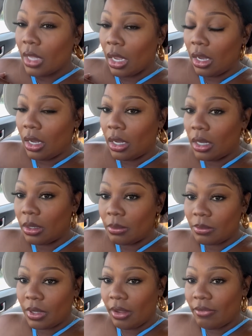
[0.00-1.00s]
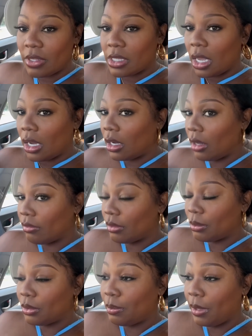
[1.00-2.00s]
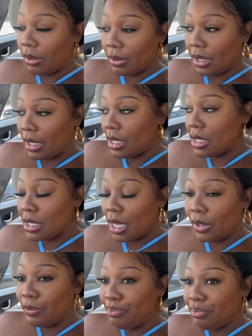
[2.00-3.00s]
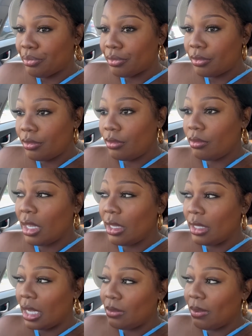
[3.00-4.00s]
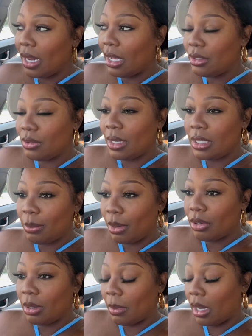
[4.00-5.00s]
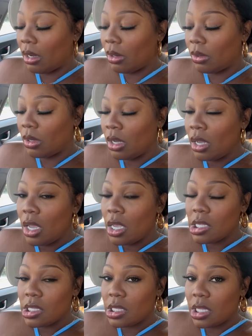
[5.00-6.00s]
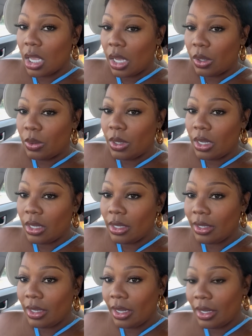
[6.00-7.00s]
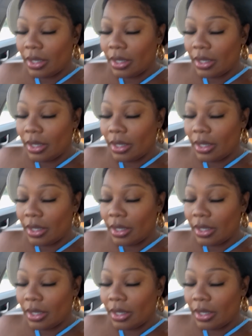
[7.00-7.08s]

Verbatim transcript: um, if it's uncomfortable, period. So, that's what I'll do at the Boca Mall so yeah